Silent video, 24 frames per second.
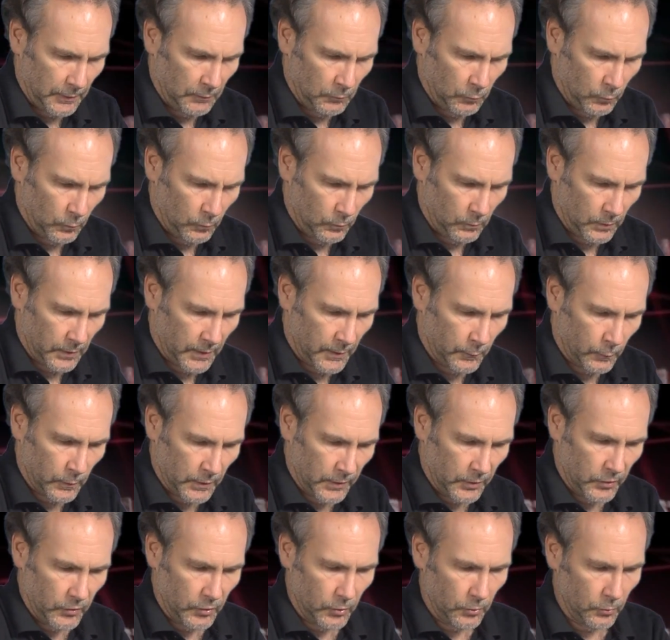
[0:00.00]
But what I
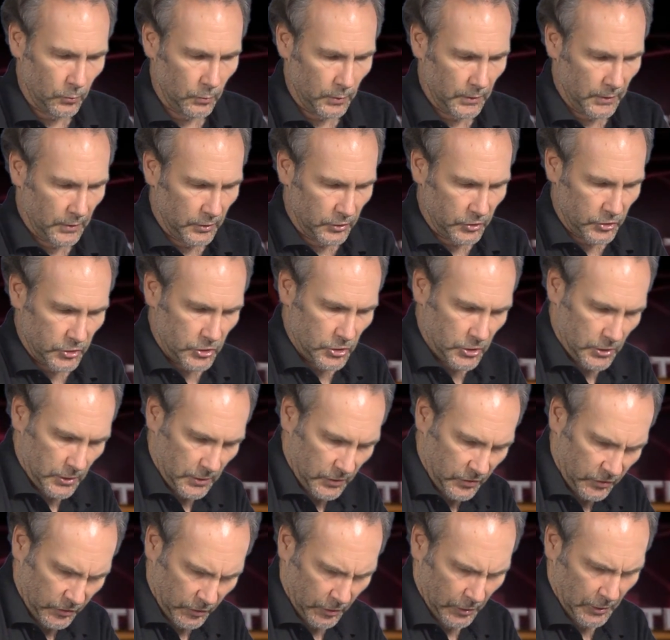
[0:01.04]
want to do is
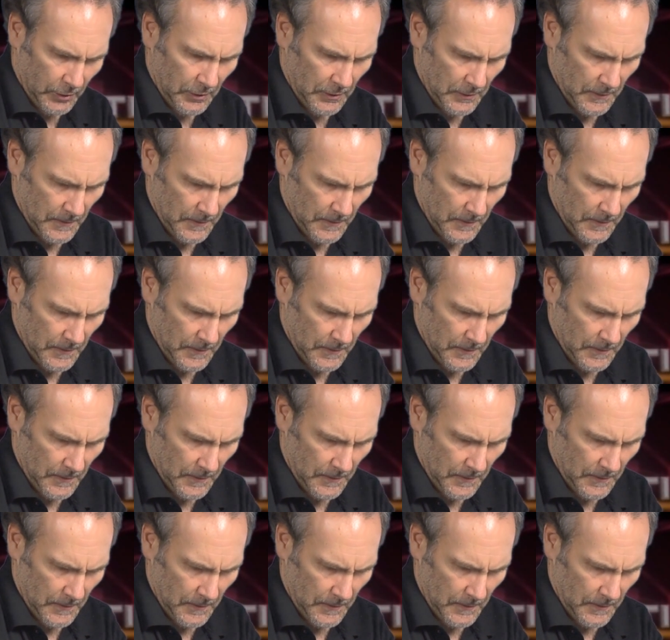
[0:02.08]
just